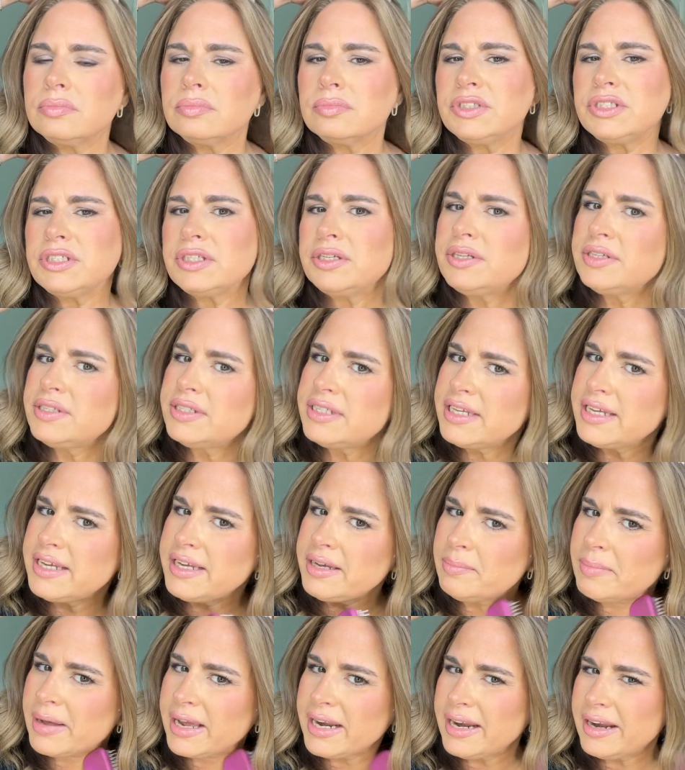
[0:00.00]
So you see
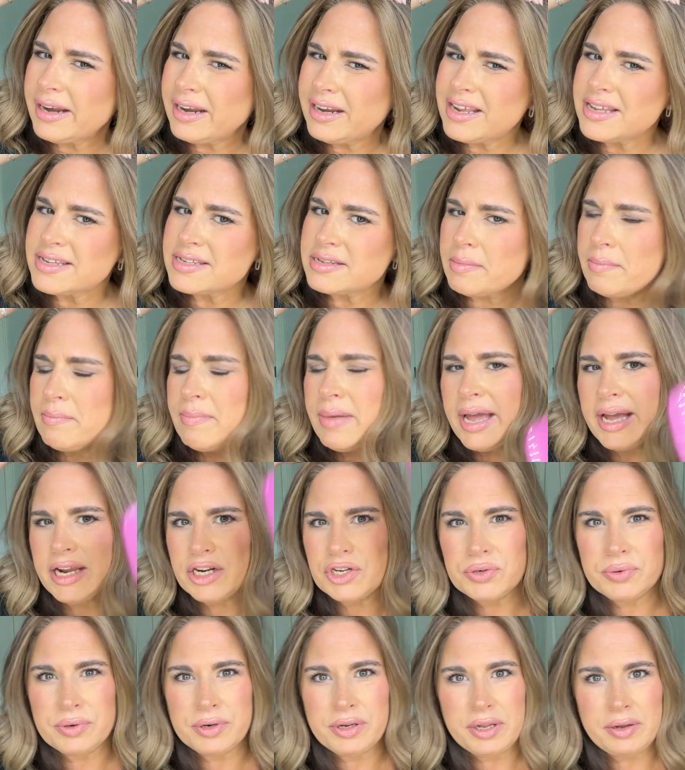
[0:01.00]
mine doesn't
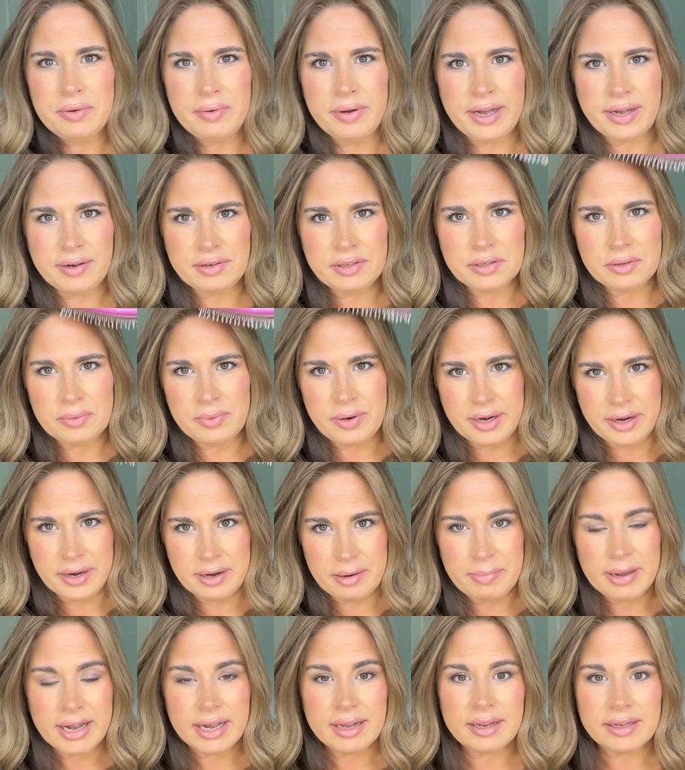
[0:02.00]
match really well to wear it
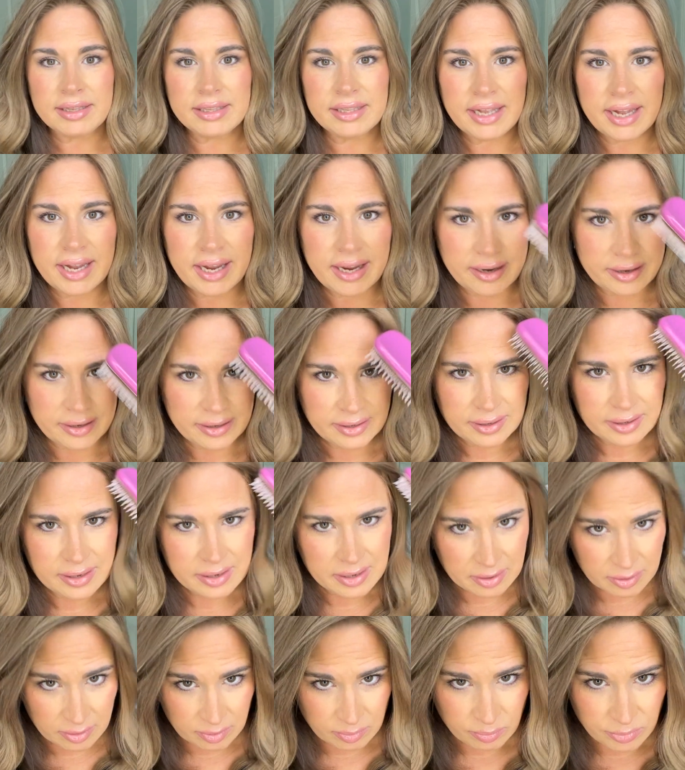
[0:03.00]
back like that,
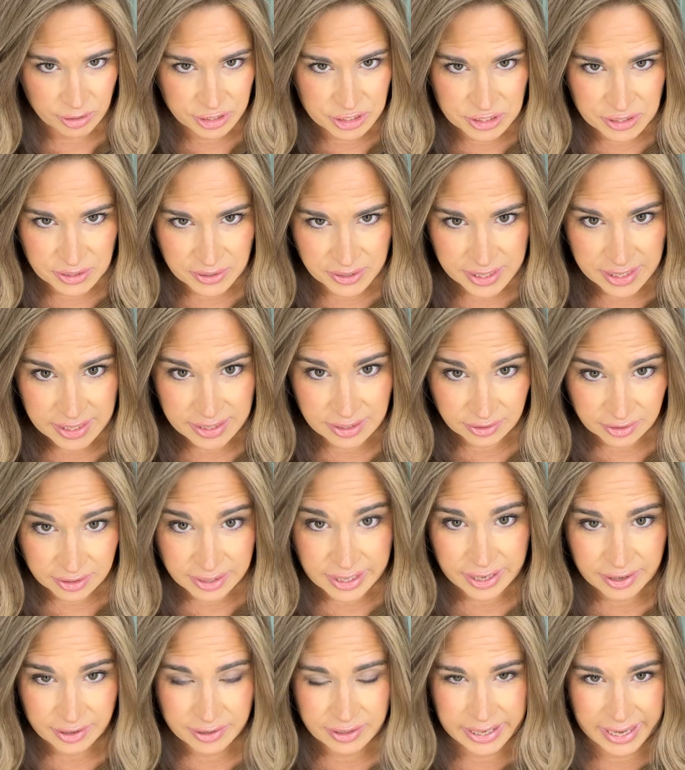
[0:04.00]
but you can look
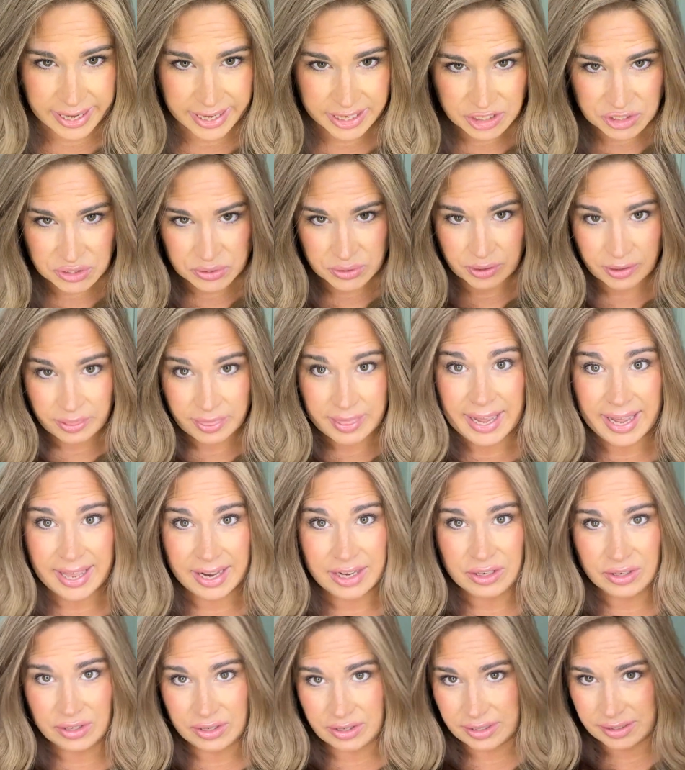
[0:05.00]
how natural that
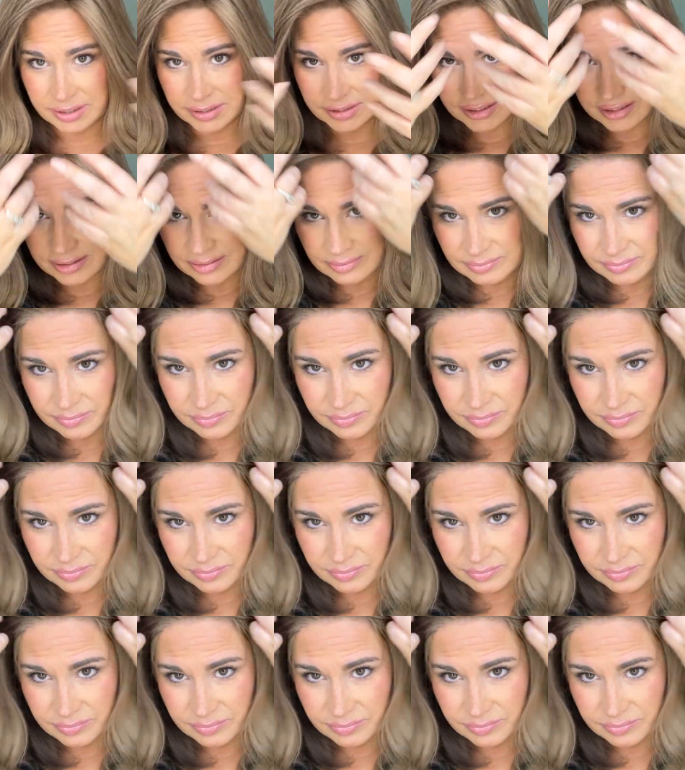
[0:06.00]
looks.